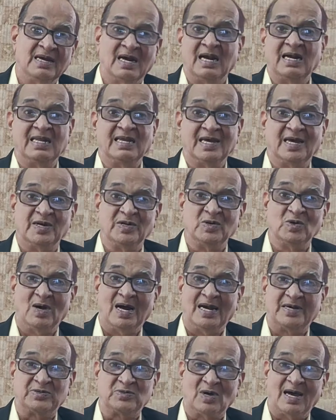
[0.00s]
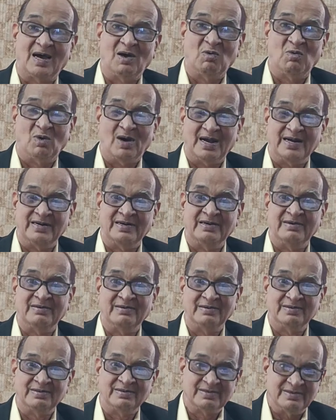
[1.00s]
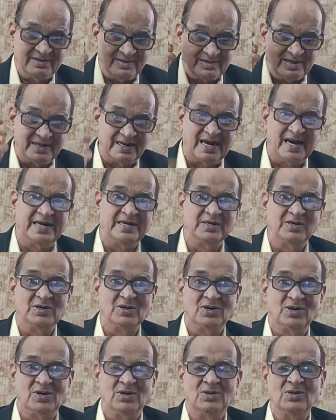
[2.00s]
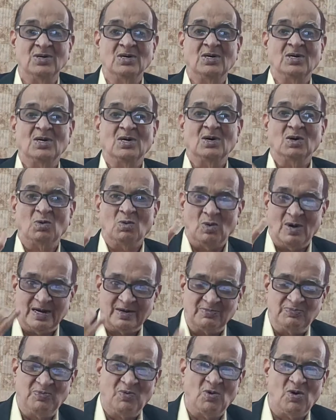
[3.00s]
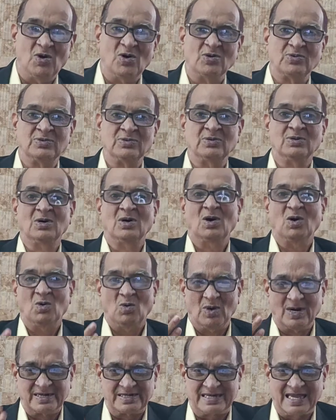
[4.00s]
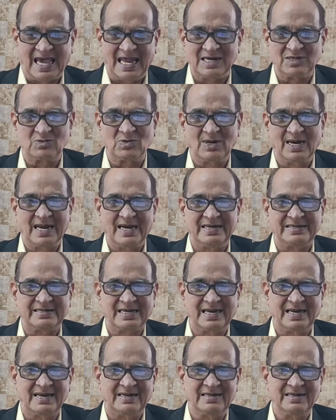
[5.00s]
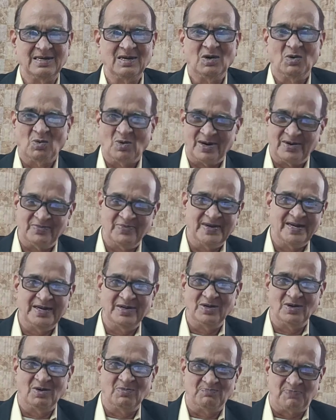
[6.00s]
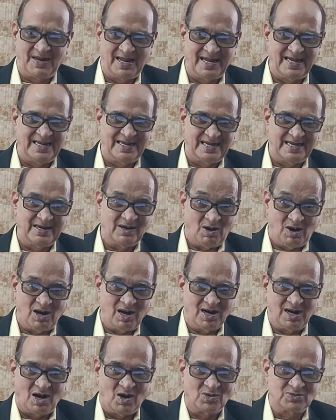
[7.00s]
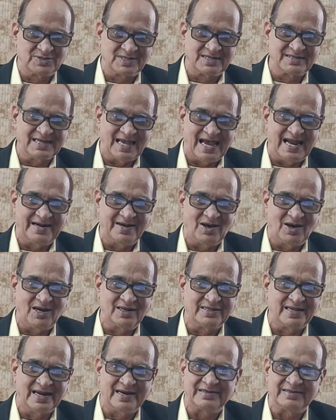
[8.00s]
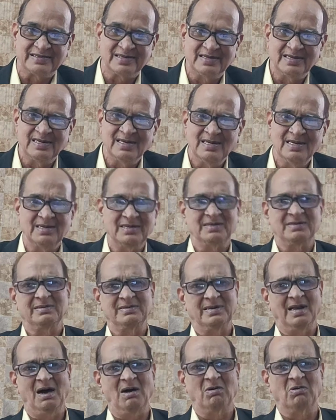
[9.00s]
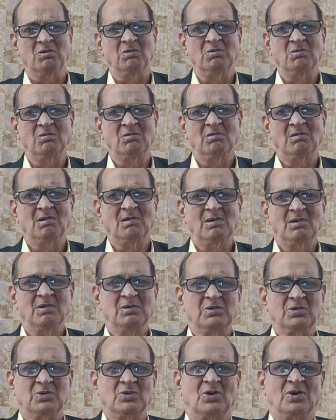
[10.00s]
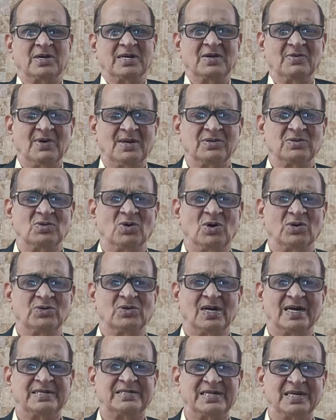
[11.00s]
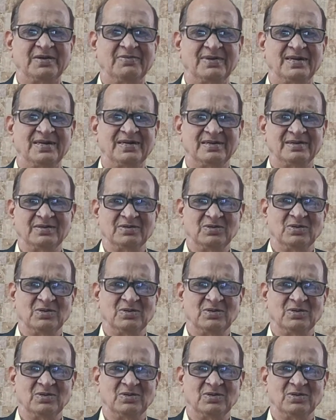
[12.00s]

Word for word: Earlier you had to have one radio, one phone, one calculator, one video player, all houses had all that. Now, you don't even go to a TV.